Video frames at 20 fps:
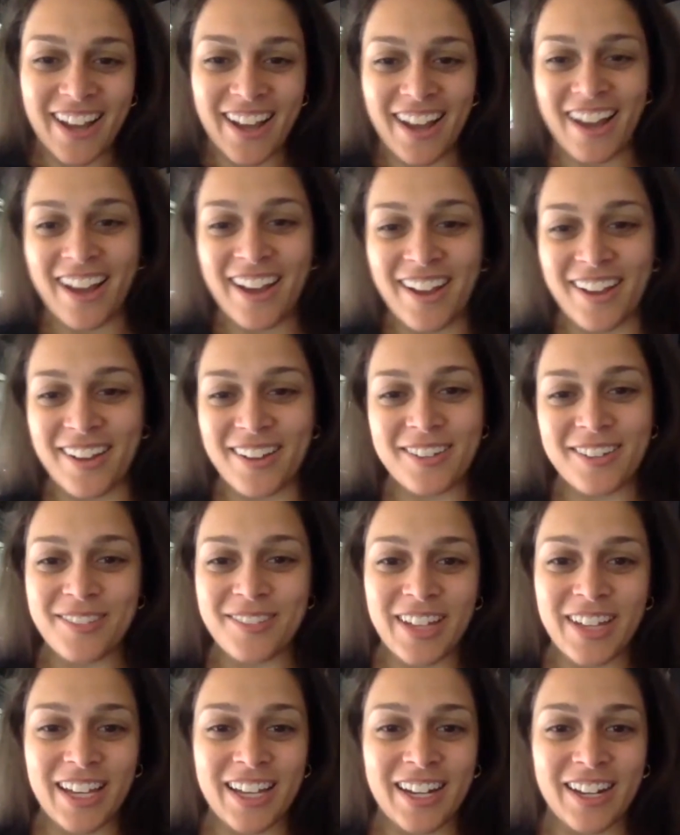
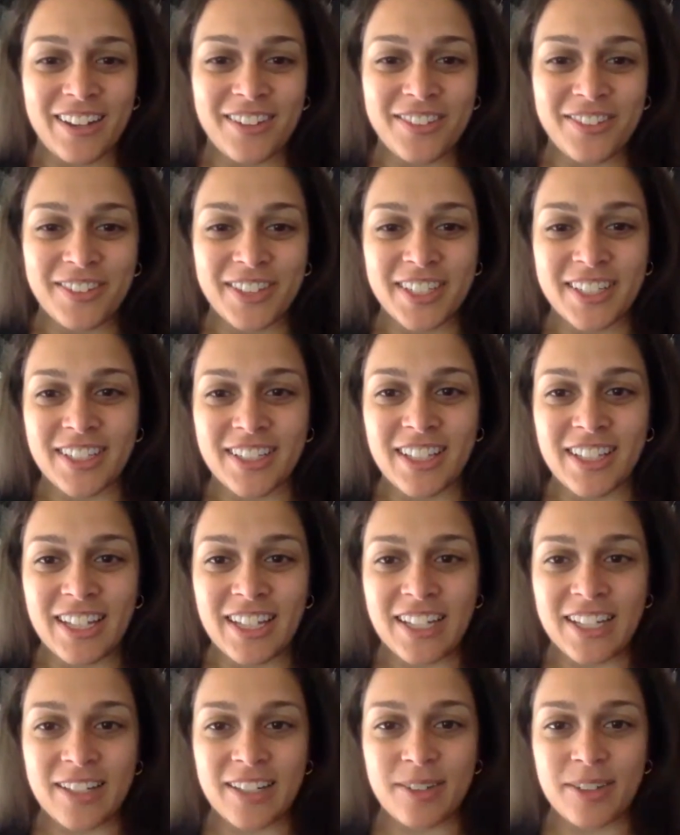And I feel
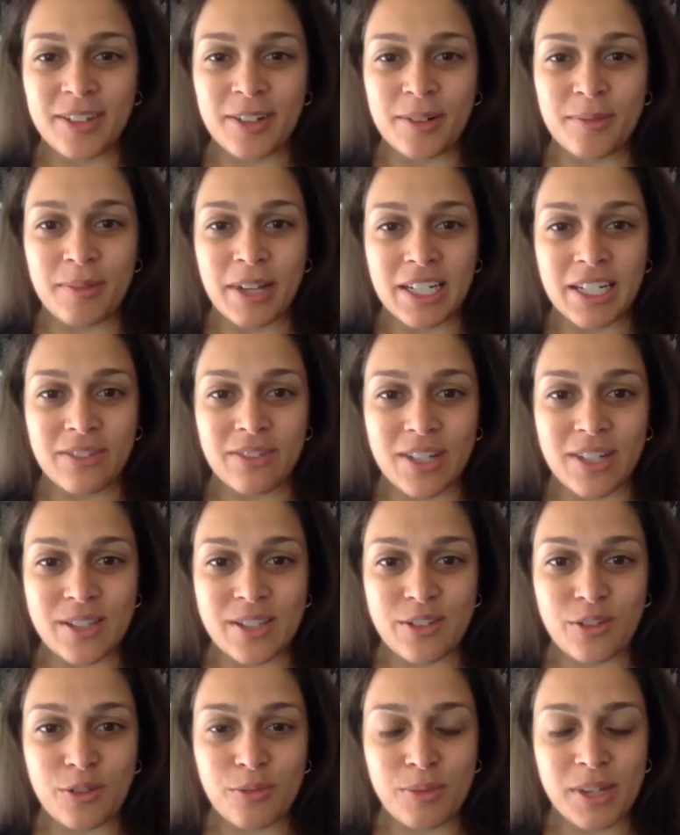that, many of us
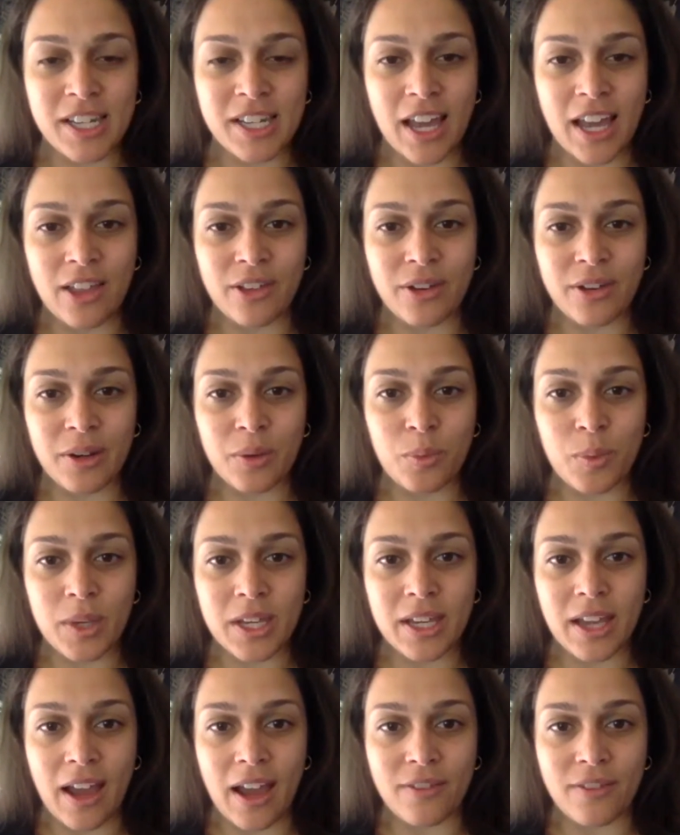who've been gathering
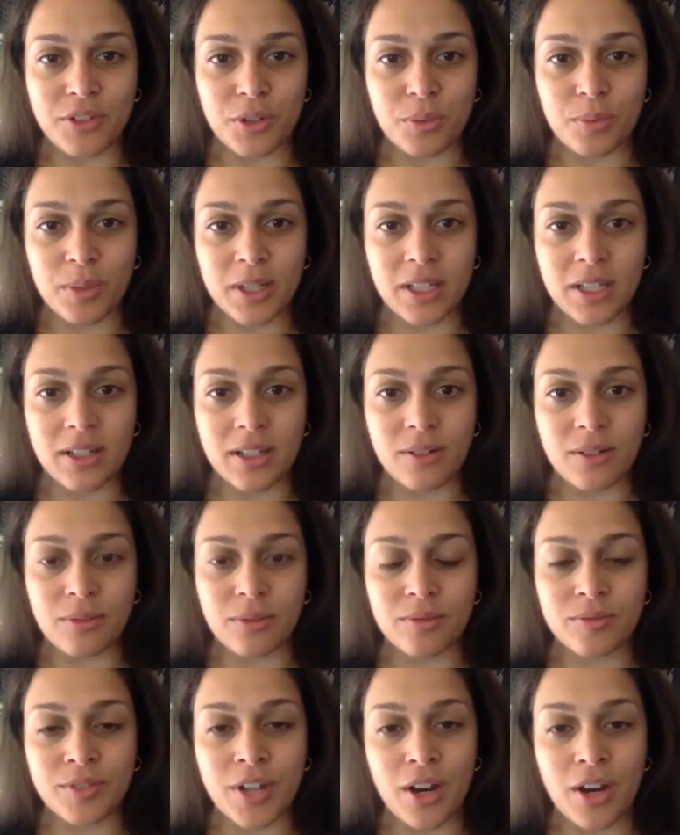week after week
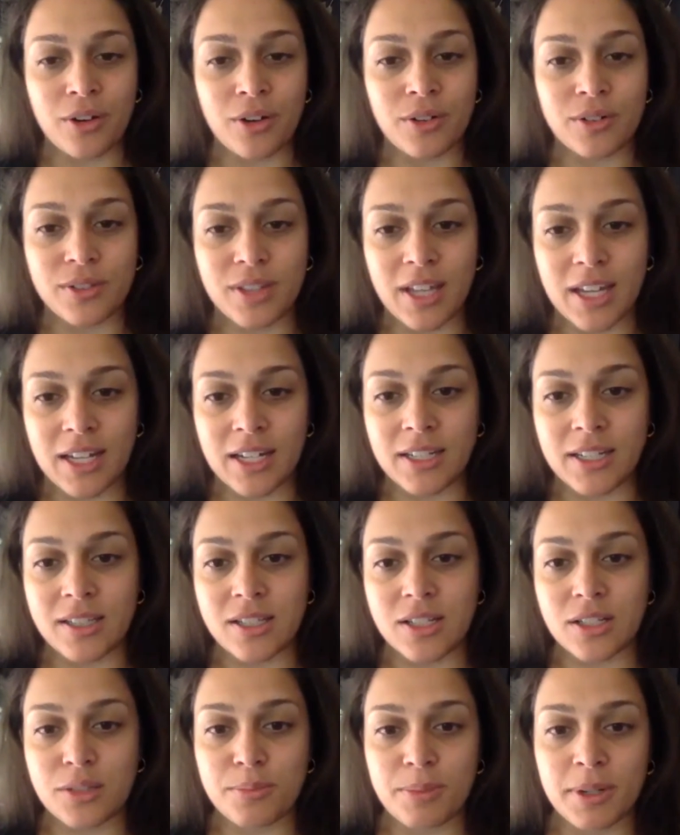know that
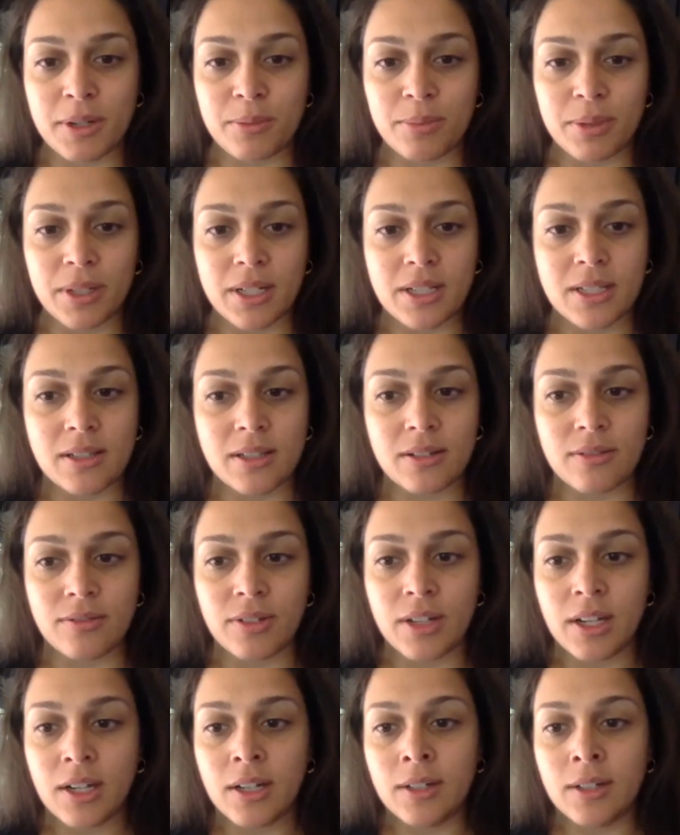it's just been a place of